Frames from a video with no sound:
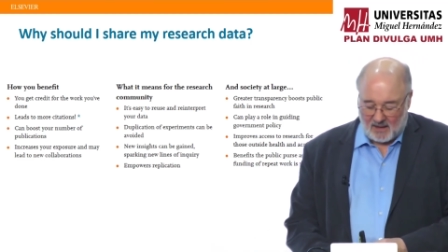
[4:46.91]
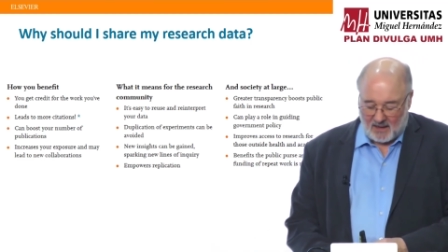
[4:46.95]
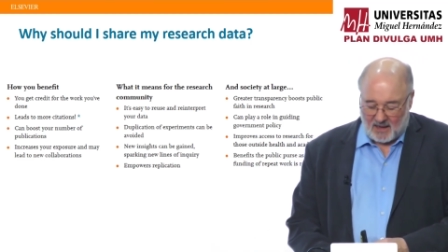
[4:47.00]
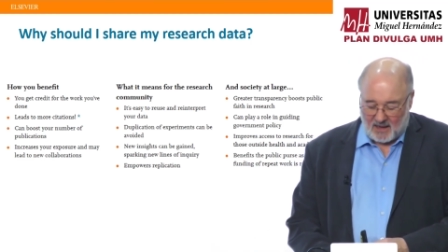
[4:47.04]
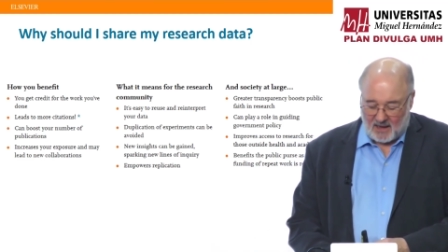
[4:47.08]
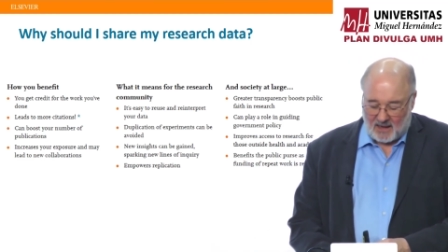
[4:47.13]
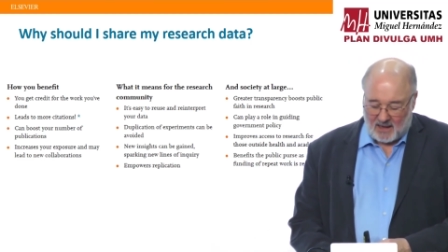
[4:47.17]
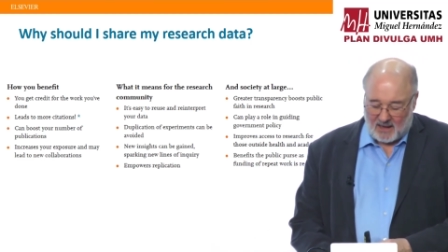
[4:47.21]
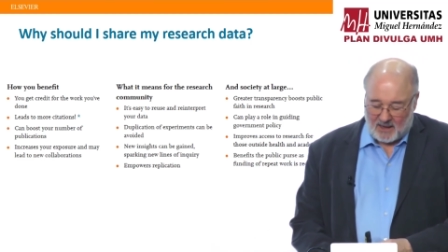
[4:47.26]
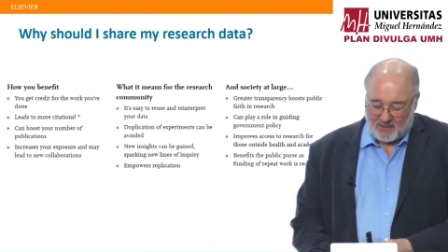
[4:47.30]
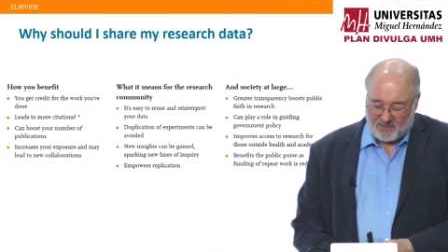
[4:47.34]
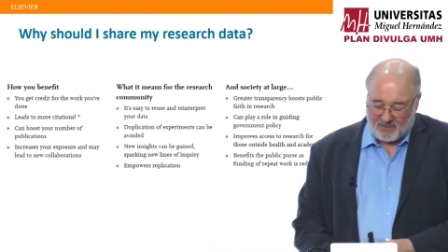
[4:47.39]

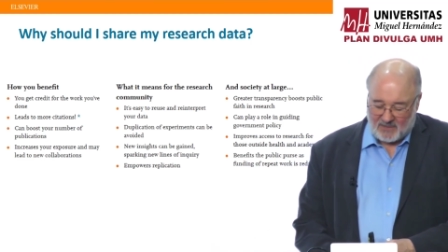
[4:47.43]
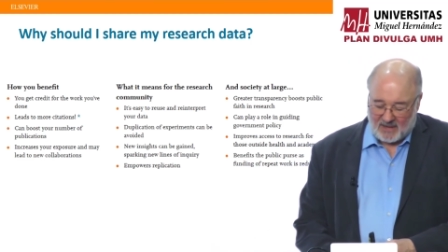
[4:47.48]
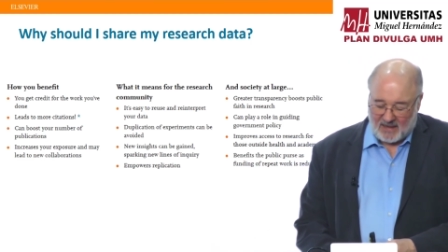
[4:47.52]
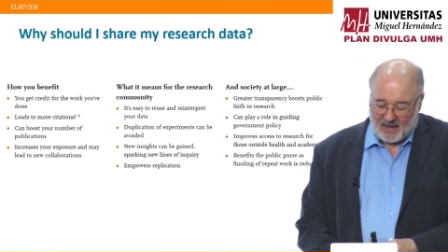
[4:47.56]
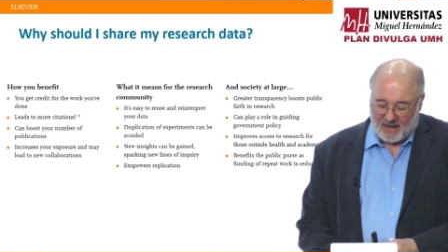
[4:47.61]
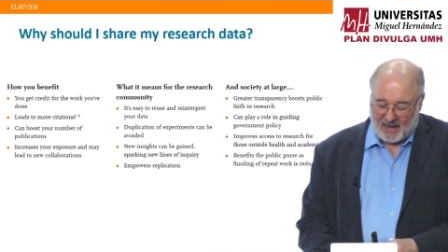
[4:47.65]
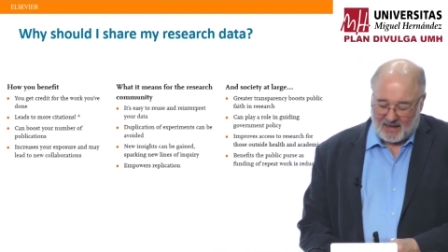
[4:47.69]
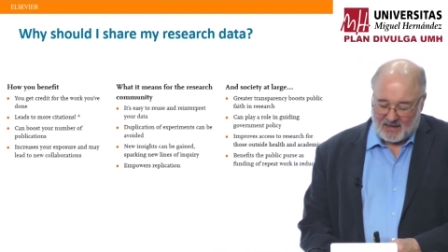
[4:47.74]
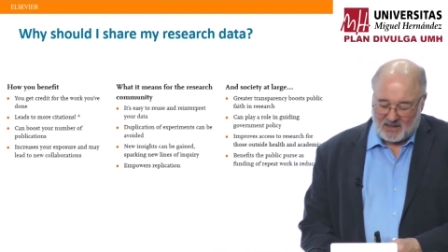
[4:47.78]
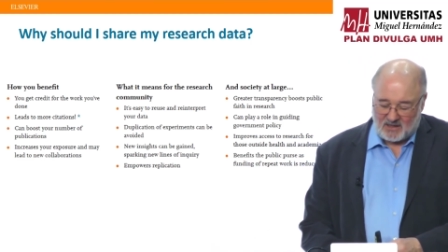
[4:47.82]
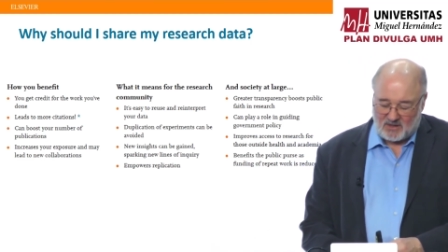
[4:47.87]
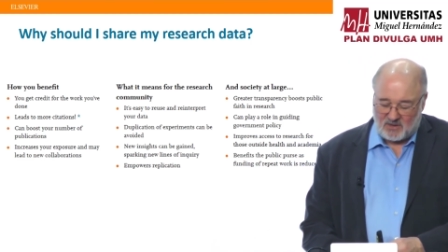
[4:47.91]

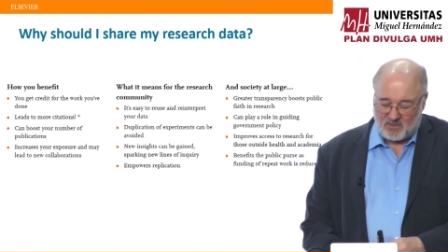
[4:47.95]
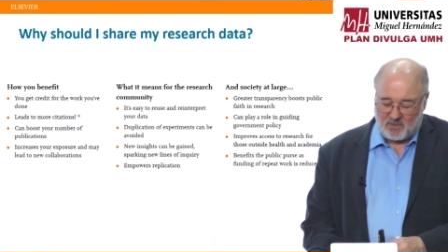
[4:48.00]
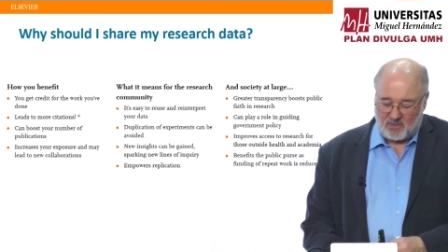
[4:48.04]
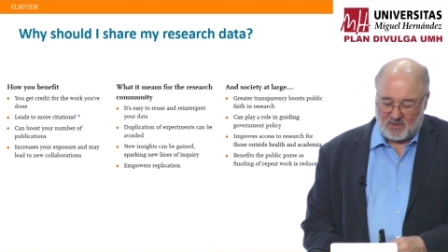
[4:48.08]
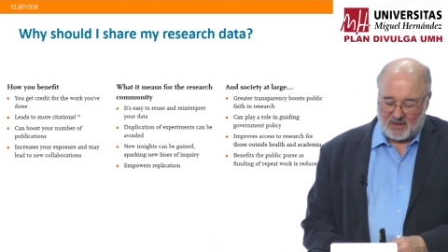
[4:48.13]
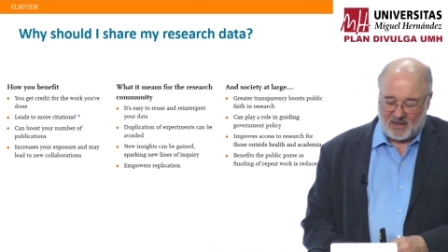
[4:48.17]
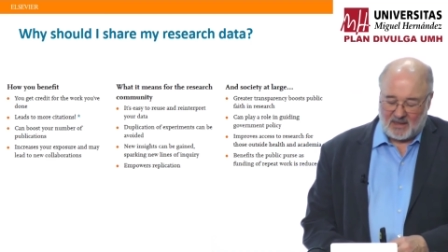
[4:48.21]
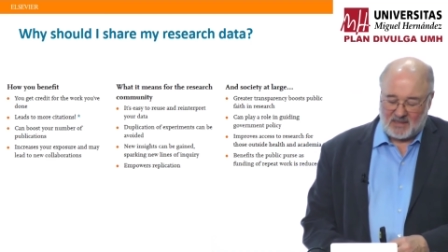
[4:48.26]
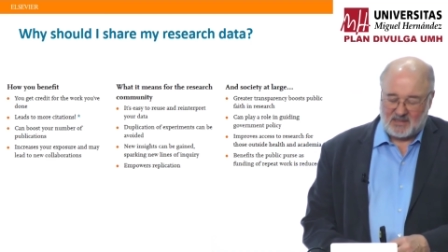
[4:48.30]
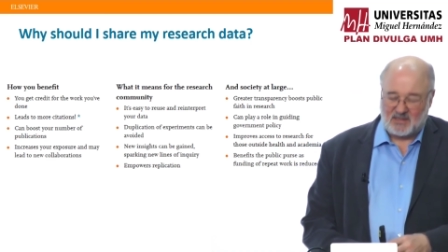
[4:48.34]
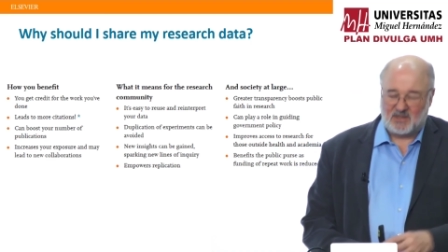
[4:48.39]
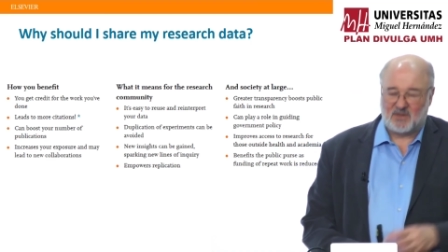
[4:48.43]
And we
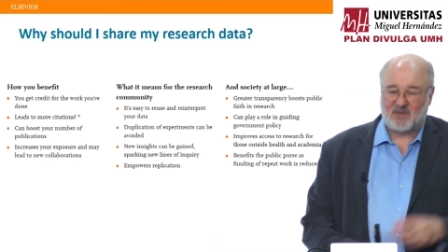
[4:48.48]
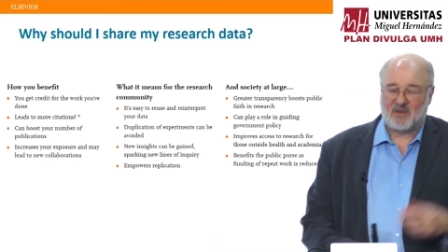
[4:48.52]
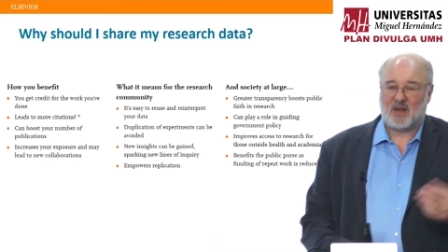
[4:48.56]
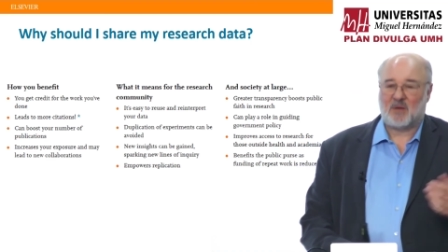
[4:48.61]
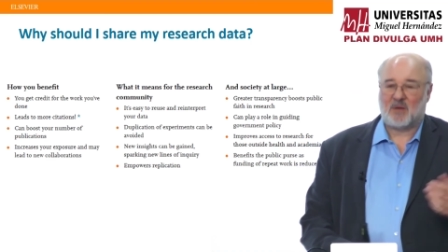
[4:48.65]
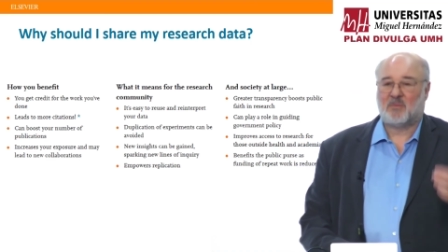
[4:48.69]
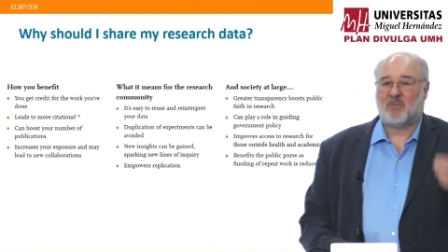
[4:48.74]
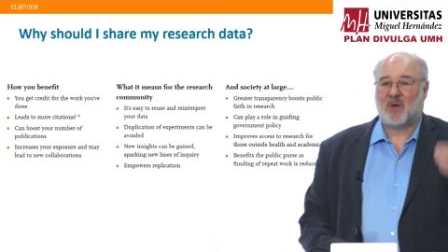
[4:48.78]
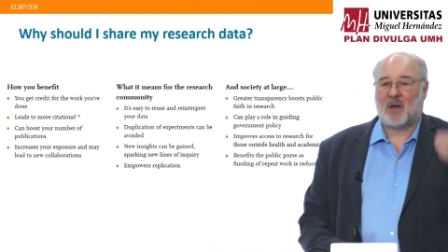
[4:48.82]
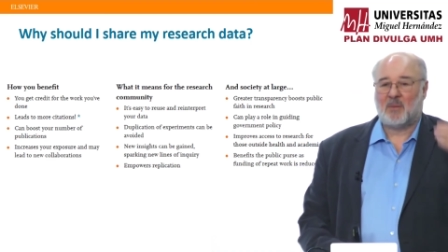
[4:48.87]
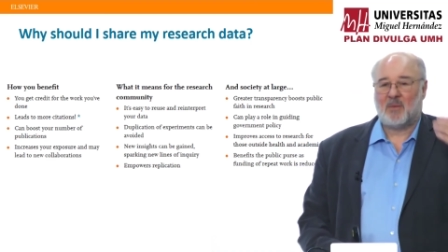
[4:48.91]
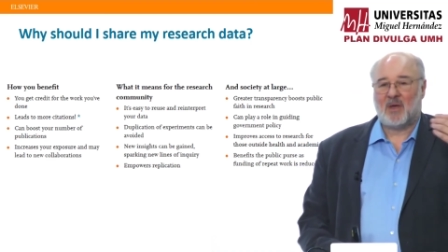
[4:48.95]
need to do
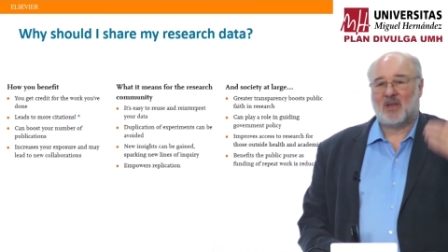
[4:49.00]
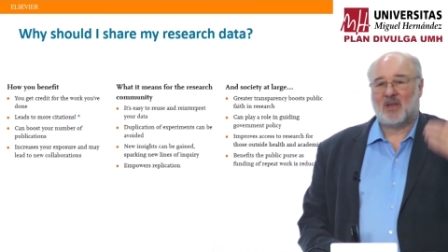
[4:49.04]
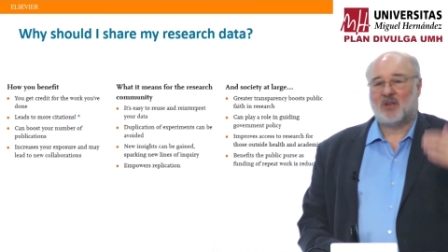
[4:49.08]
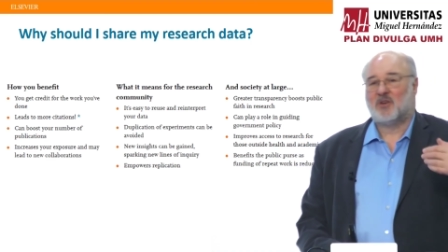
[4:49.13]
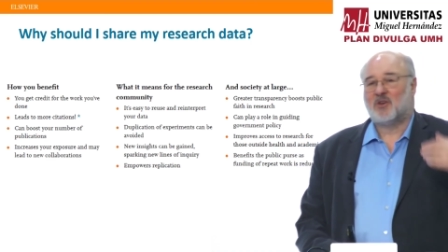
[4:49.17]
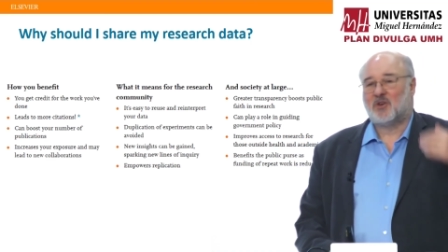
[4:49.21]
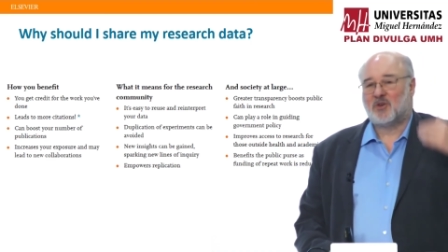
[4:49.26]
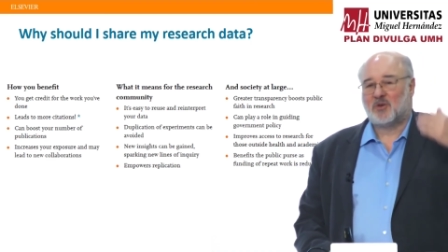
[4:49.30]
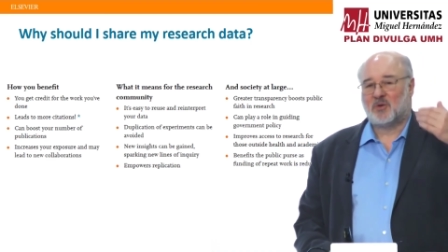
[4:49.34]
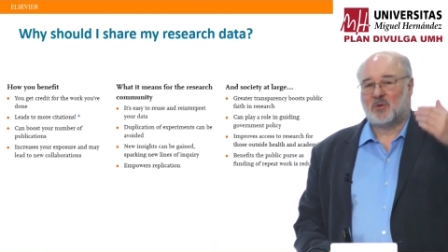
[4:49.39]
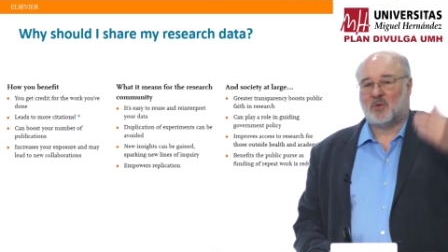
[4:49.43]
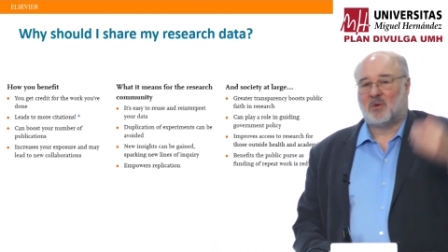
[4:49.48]
that by making
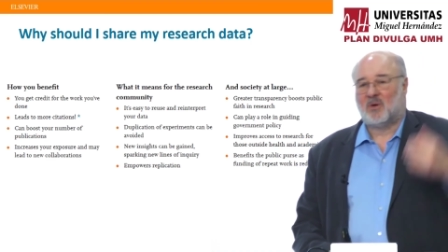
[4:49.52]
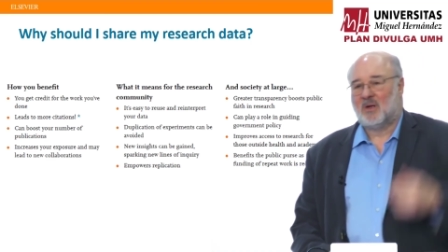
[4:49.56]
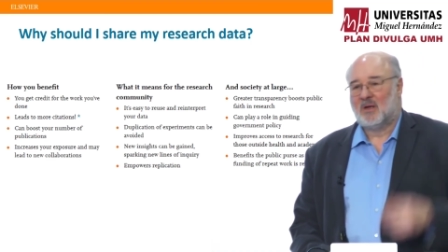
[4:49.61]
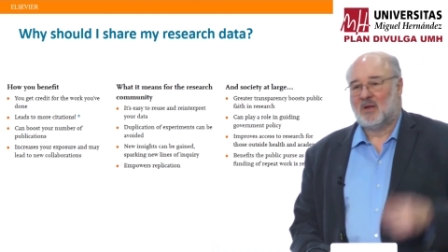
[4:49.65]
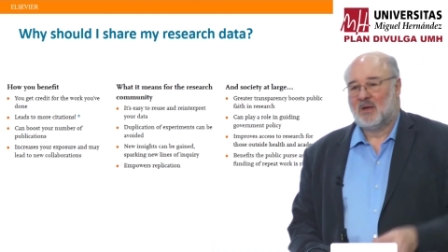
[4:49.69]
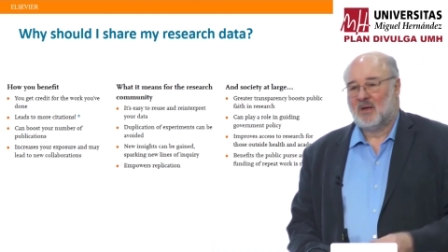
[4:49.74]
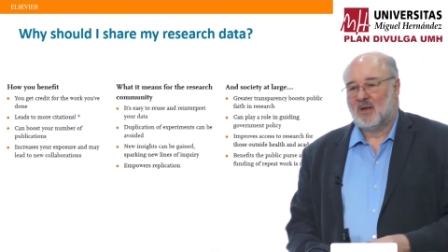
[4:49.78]
sure